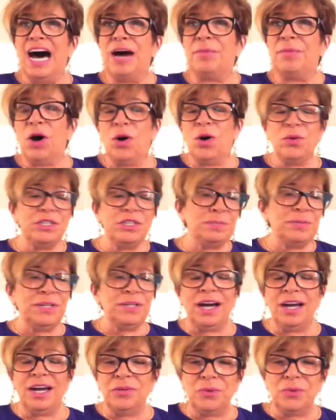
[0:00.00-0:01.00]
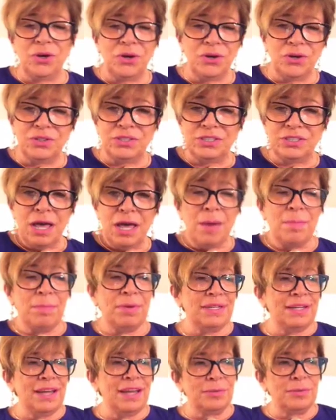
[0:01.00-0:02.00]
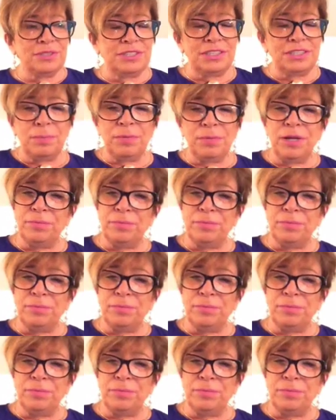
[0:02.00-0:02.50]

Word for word: I'm always behind words, but now I'm stepping